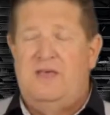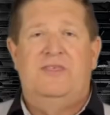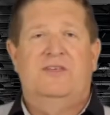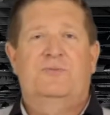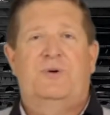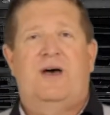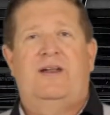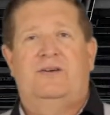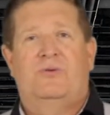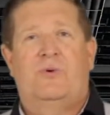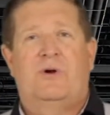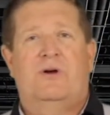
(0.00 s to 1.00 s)
this
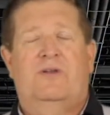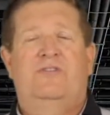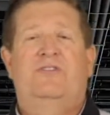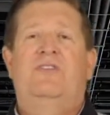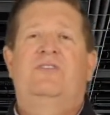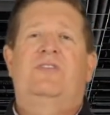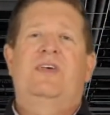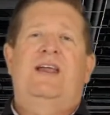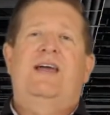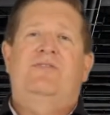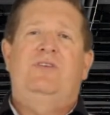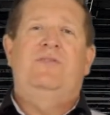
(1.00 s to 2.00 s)
product works. So then
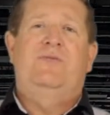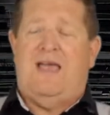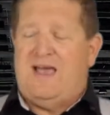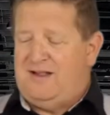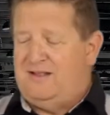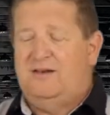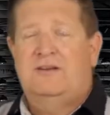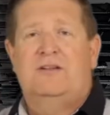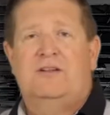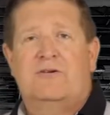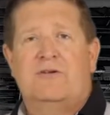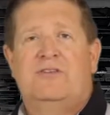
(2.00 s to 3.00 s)
after you've added the
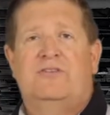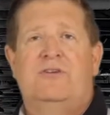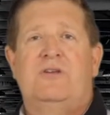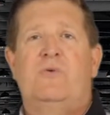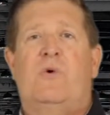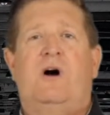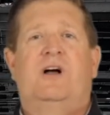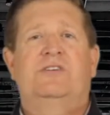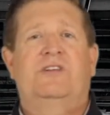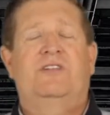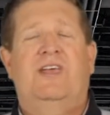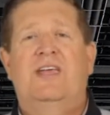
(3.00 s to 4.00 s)
degreaser, you wash
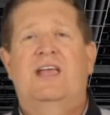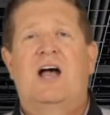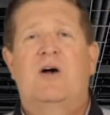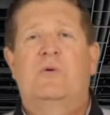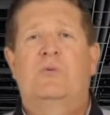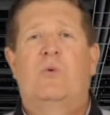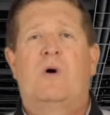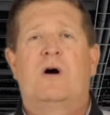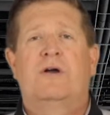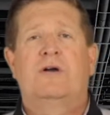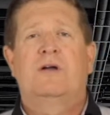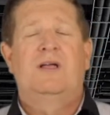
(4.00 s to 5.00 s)
the tank out with
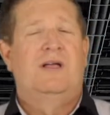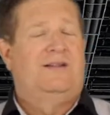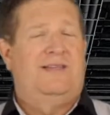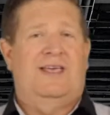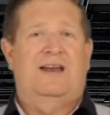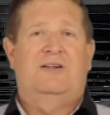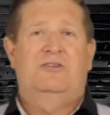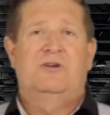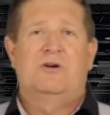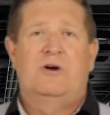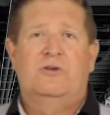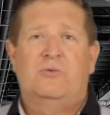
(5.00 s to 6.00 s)
water, take it out to
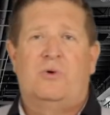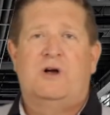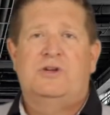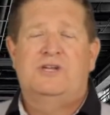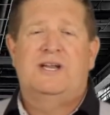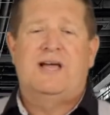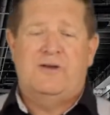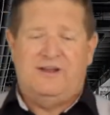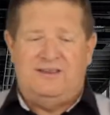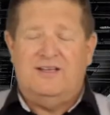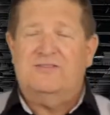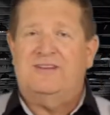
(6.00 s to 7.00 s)
your hose, wash it out. It
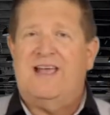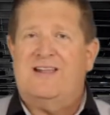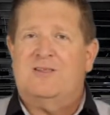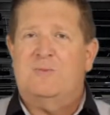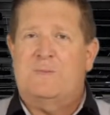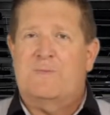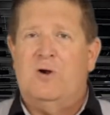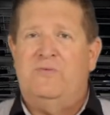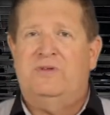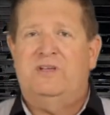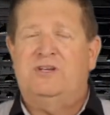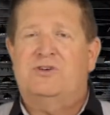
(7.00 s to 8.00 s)
doesn't have to be
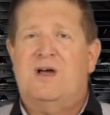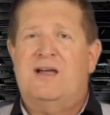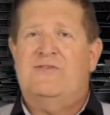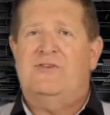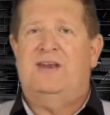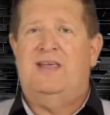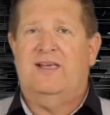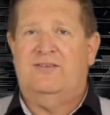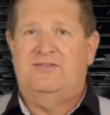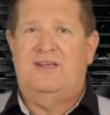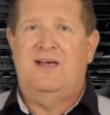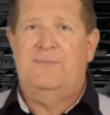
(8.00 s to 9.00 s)
perfectly dry for the next
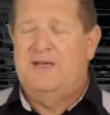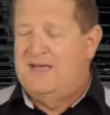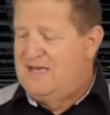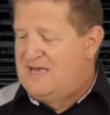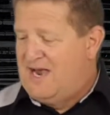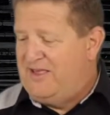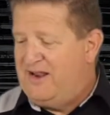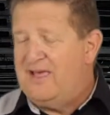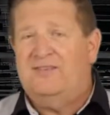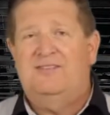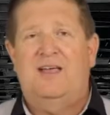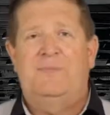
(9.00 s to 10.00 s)
step. And the
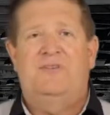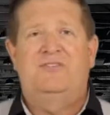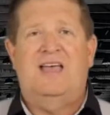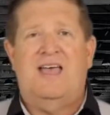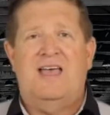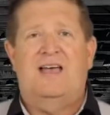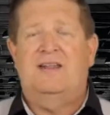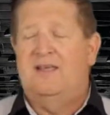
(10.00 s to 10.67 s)
next step is to add